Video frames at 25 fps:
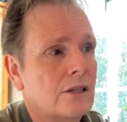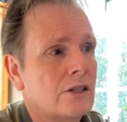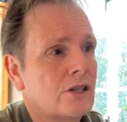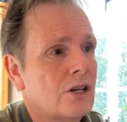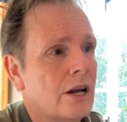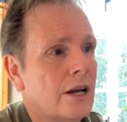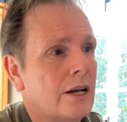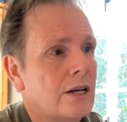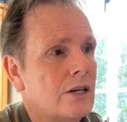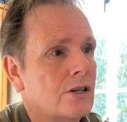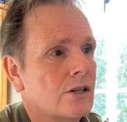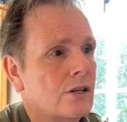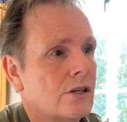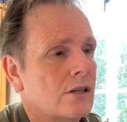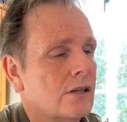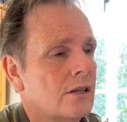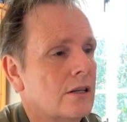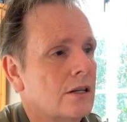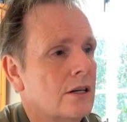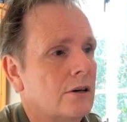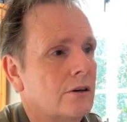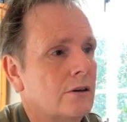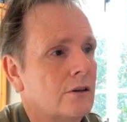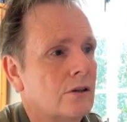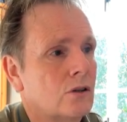changes
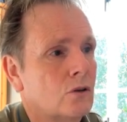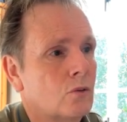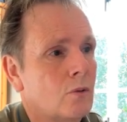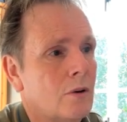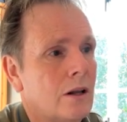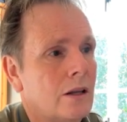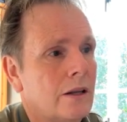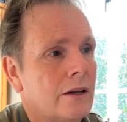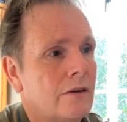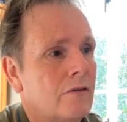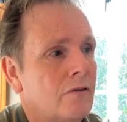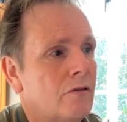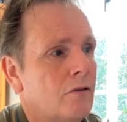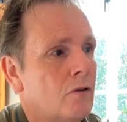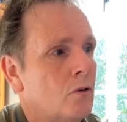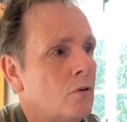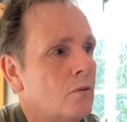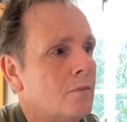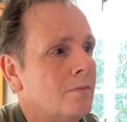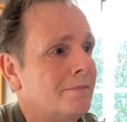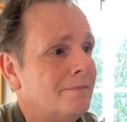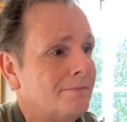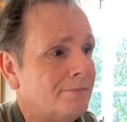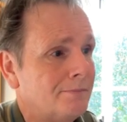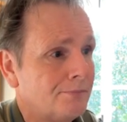there as well in form.